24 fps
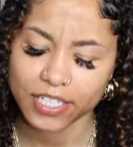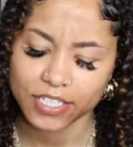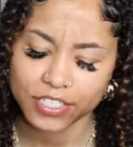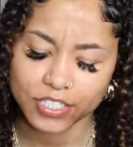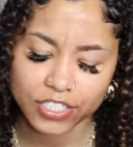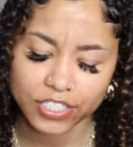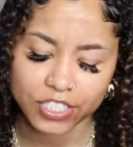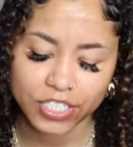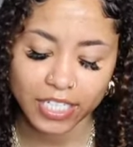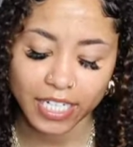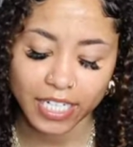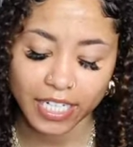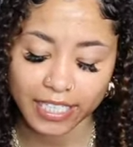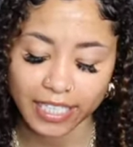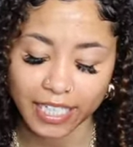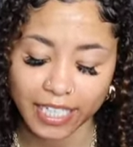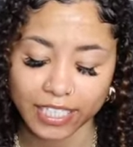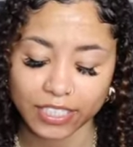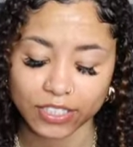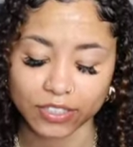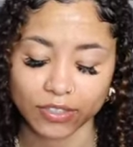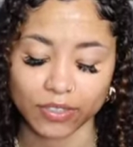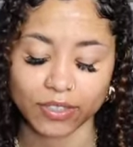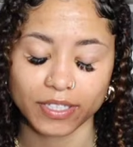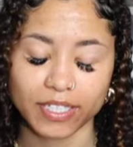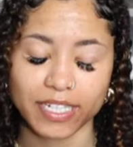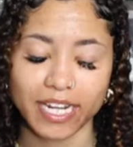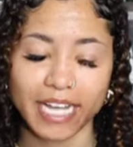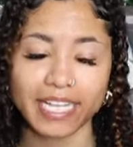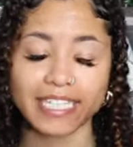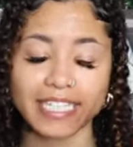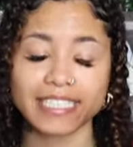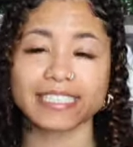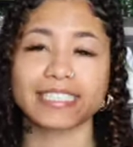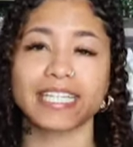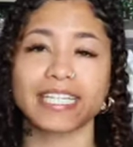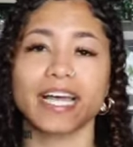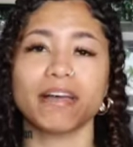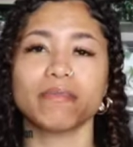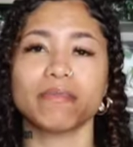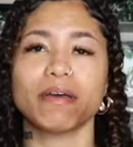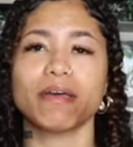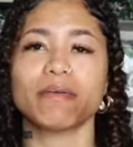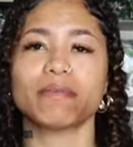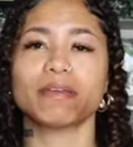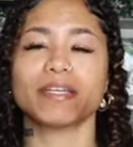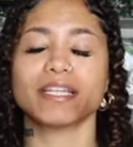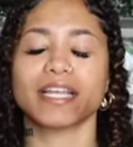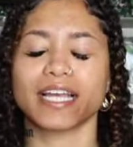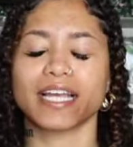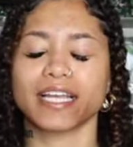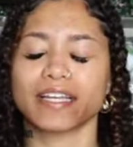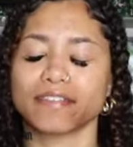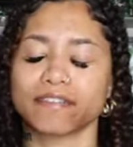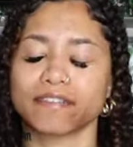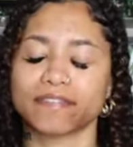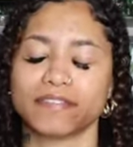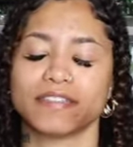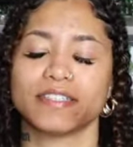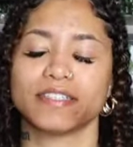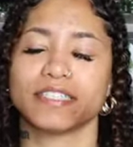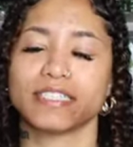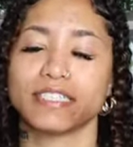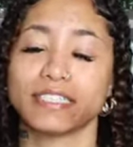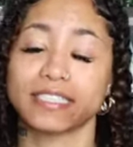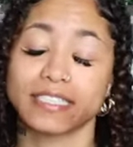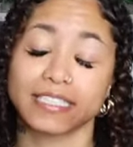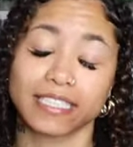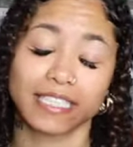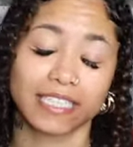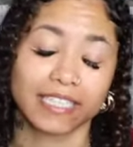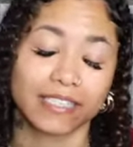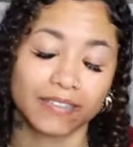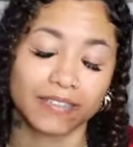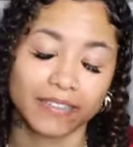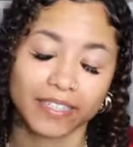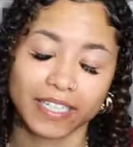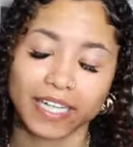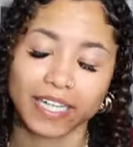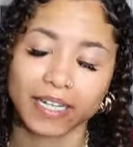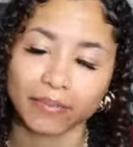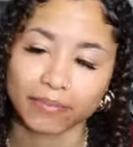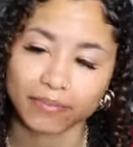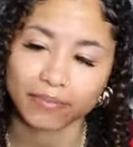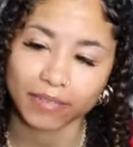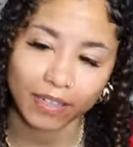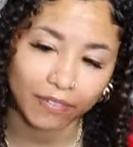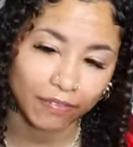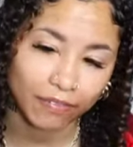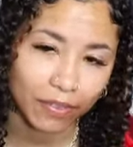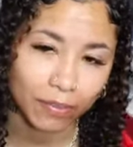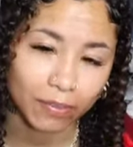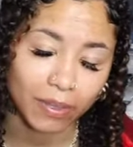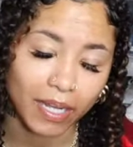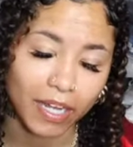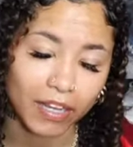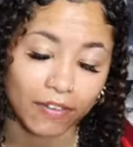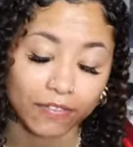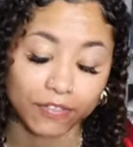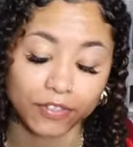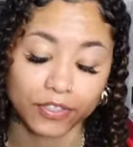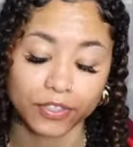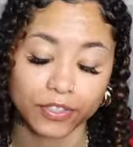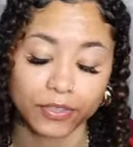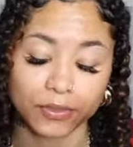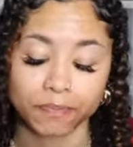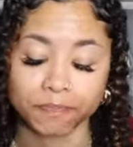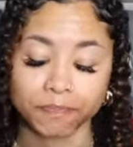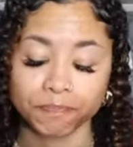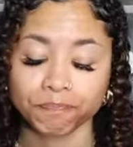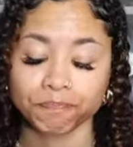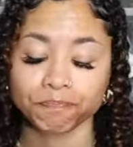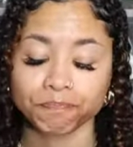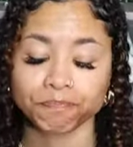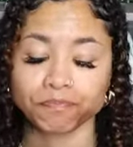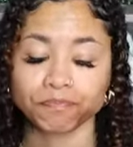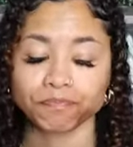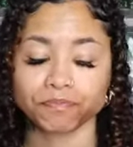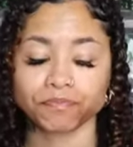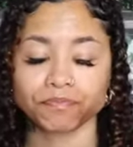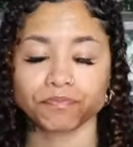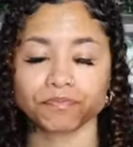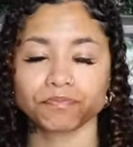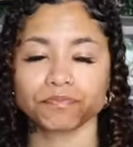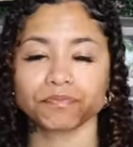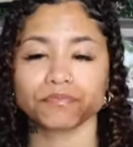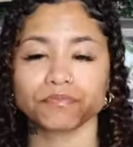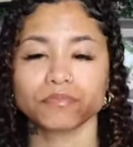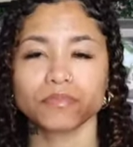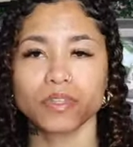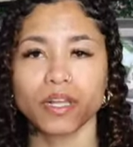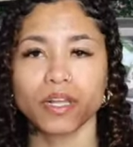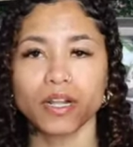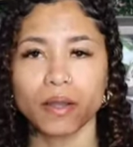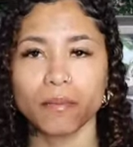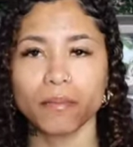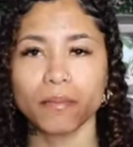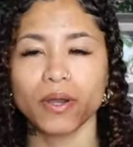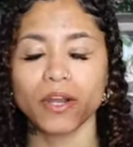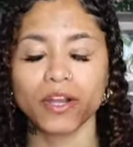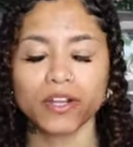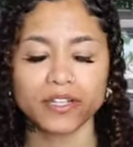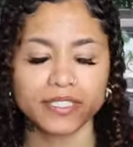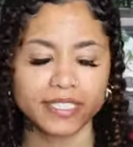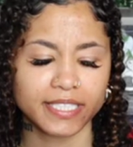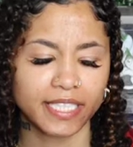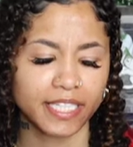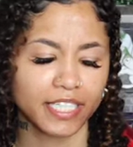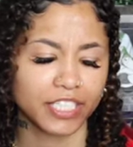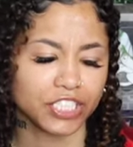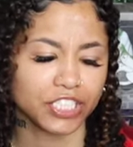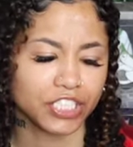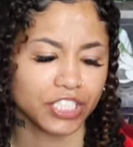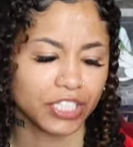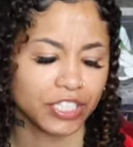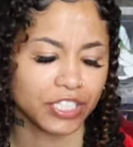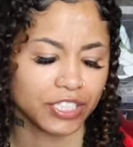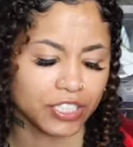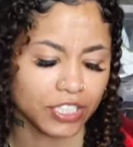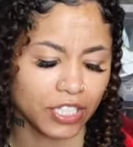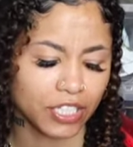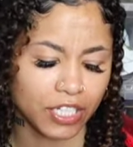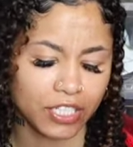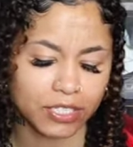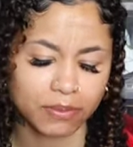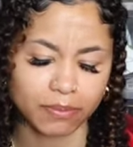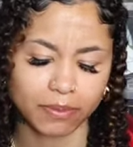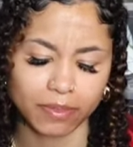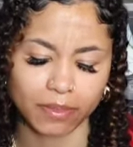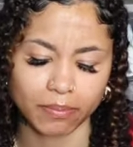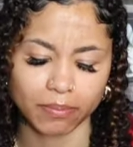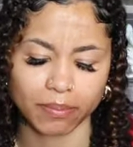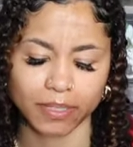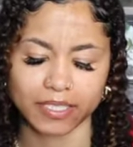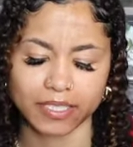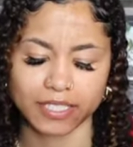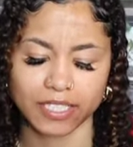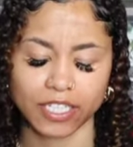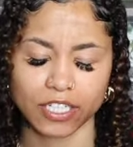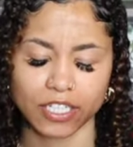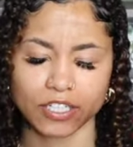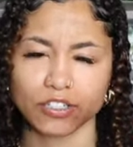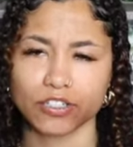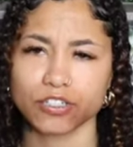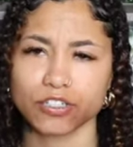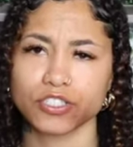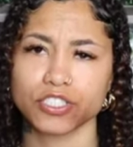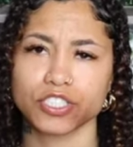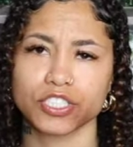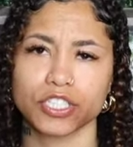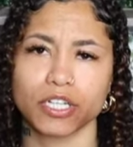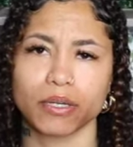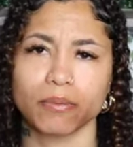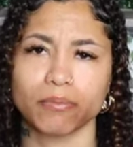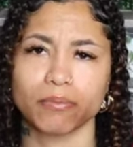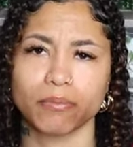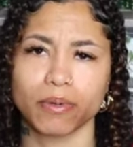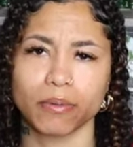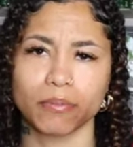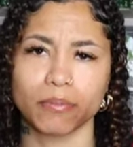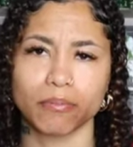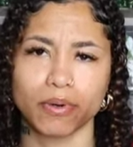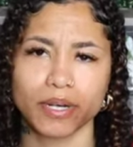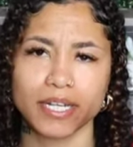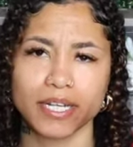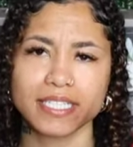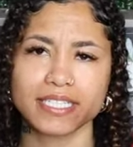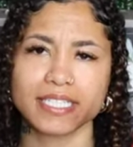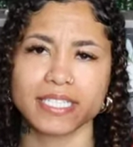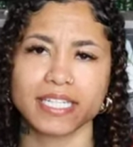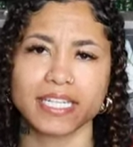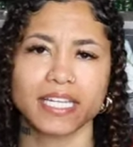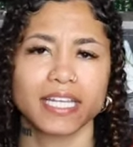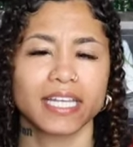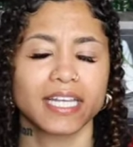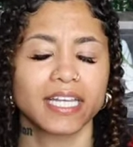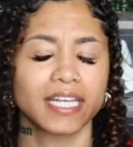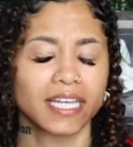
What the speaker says: Just shit like that. So, and that made me, like, feel a little like, okay, I feel bad for you. But her saying she always been a plus size girl and she embrace it.